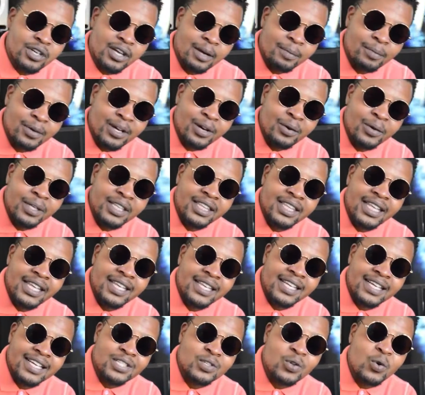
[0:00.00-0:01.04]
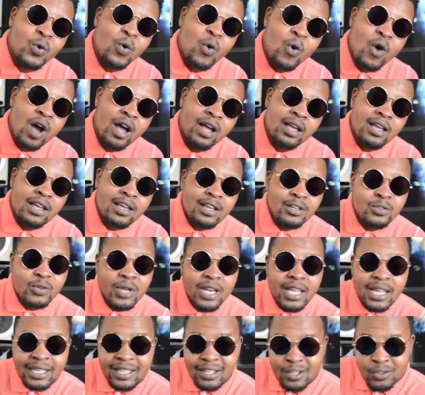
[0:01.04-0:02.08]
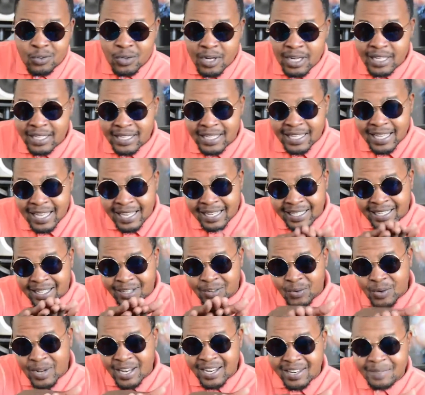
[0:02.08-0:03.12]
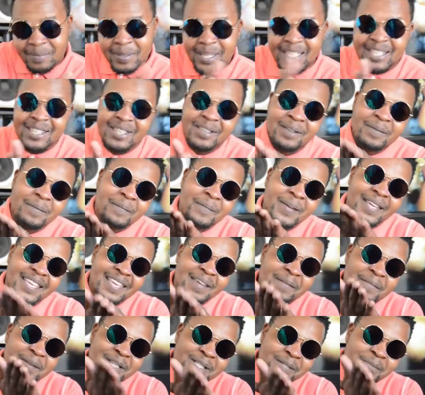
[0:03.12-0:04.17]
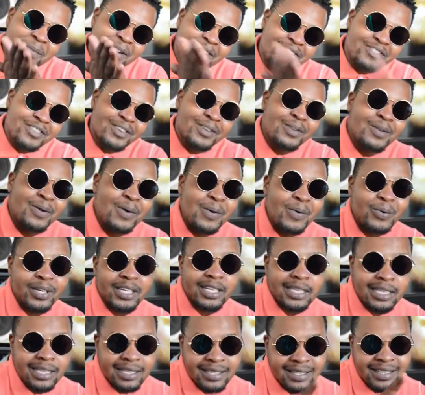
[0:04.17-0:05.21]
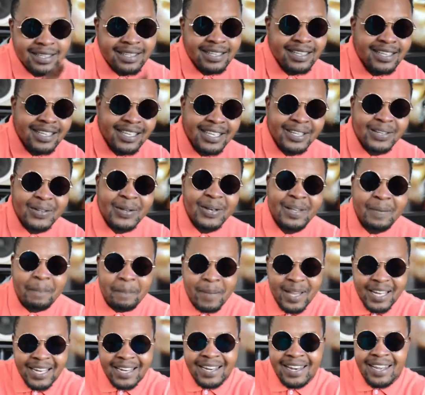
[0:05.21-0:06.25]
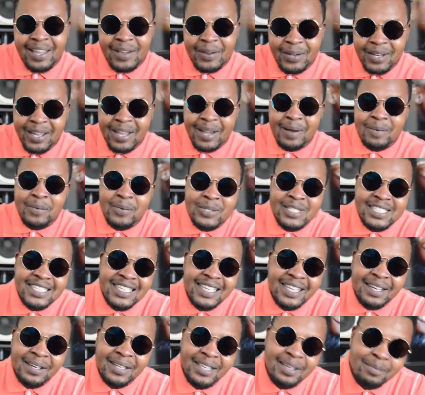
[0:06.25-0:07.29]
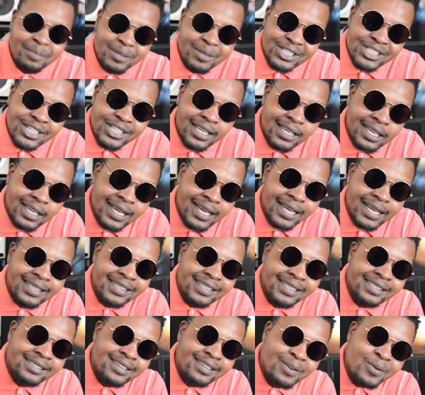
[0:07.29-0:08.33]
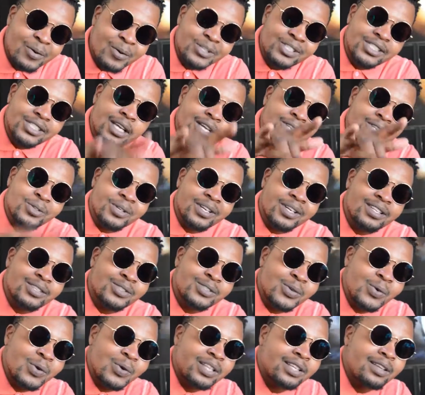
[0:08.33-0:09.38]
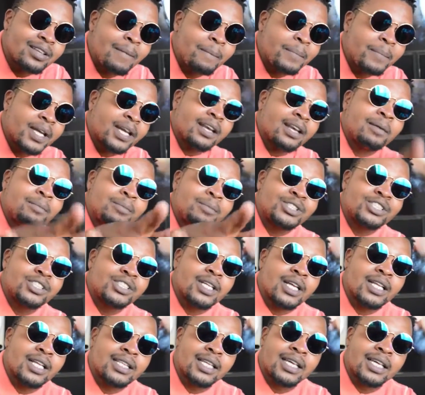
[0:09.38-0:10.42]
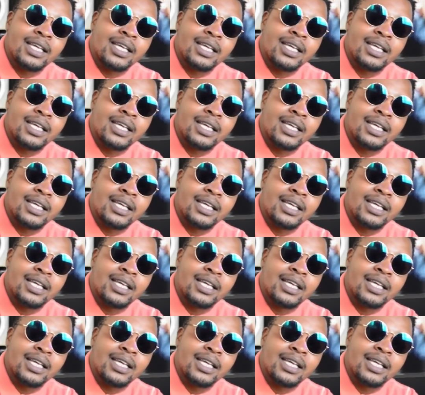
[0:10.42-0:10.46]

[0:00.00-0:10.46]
going to do. Well, I got a like yeah, the game is my film or it's a like Caroline and I will take it and get Mochene Hoshia John Paralama Shad.